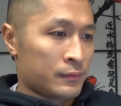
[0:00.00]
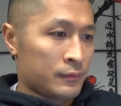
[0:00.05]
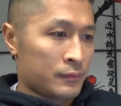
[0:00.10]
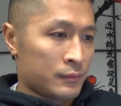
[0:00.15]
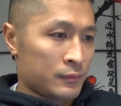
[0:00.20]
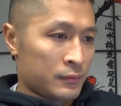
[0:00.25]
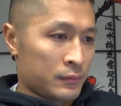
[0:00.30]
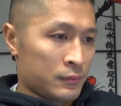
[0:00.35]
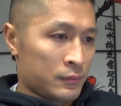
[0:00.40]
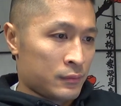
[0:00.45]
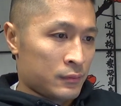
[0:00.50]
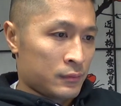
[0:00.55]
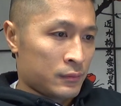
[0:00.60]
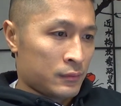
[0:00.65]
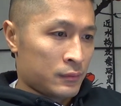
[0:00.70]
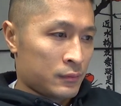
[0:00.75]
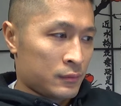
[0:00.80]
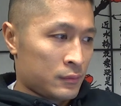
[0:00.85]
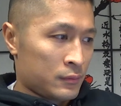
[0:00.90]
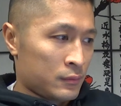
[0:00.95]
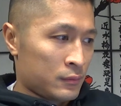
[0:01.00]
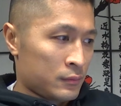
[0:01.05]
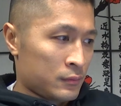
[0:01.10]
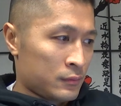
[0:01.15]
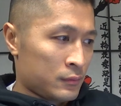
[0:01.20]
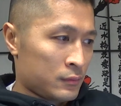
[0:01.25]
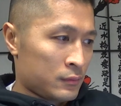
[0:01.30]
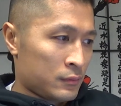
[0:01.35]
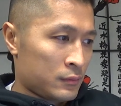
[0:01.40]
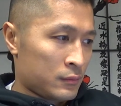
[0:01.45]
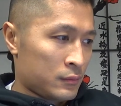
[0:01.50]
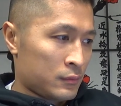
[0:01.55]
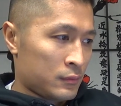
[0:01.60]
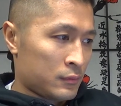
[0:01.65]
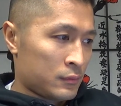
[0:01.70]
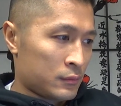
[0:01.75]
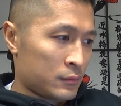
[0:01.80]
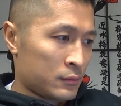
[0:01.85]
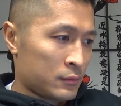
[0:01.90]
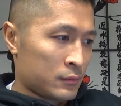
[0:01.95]

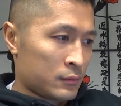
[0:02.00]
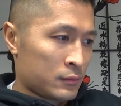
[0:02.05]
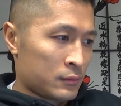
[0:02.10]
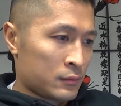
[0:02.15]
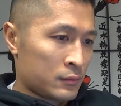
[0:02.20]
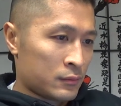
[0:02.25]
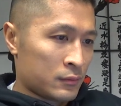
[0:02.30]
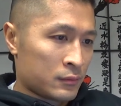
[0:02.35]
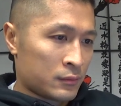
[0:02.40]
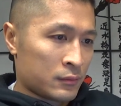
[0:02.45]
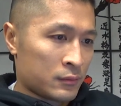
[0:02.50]
Nobody speaks.